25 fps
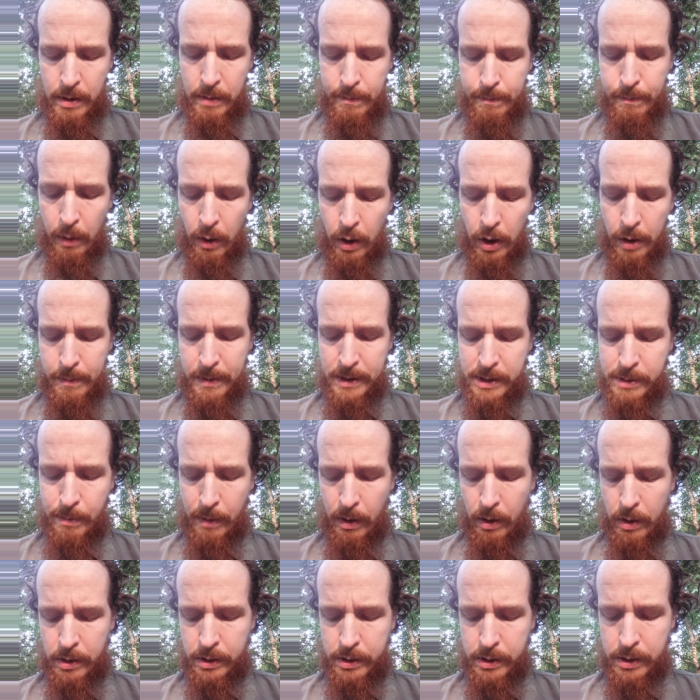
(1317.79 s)
Barnabas
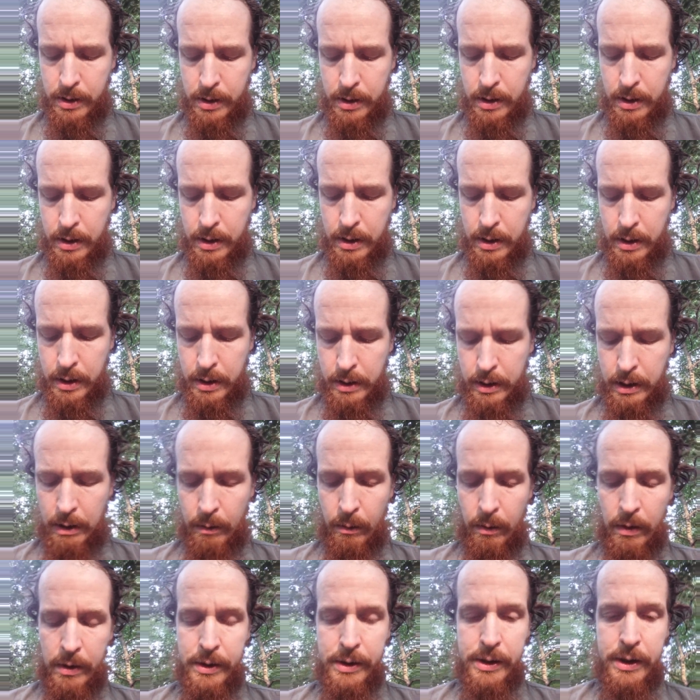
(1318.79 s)
Marsh, that
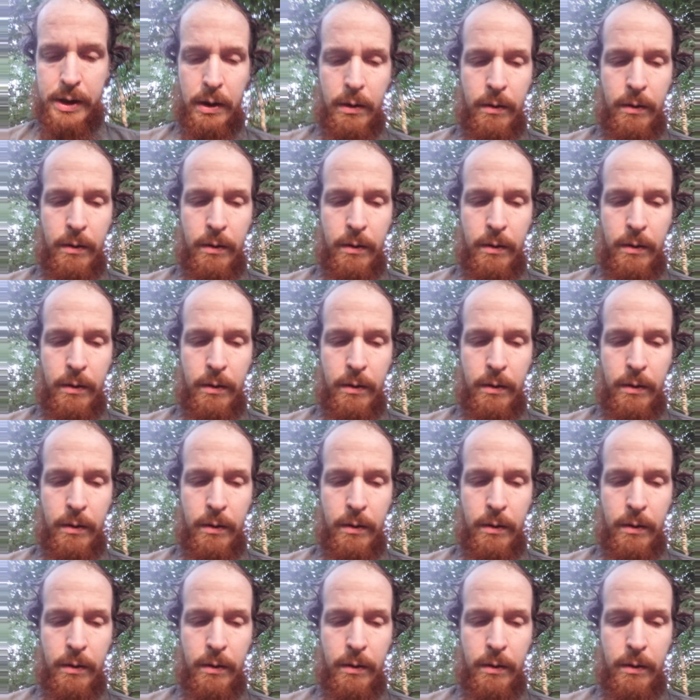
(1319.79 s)
runs the